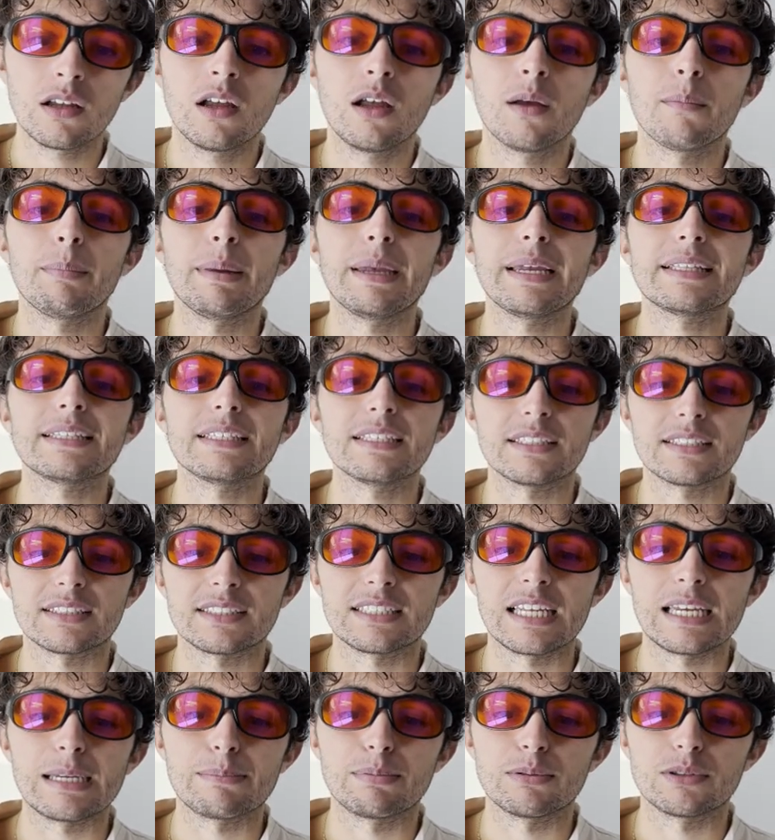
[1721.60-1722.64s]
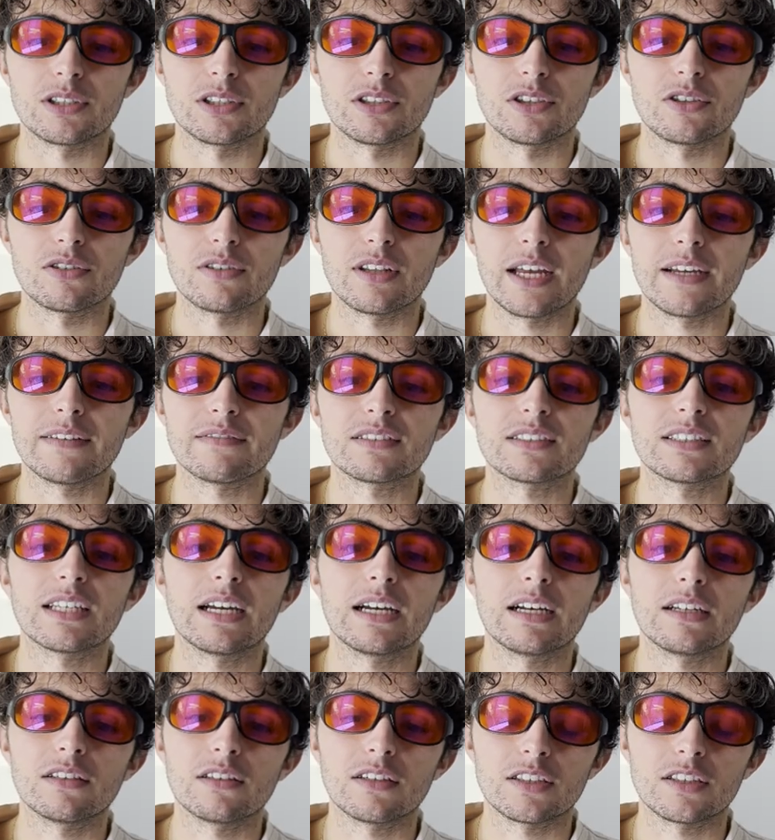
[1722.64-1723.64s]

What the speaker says: Make these staples in your lifestyle,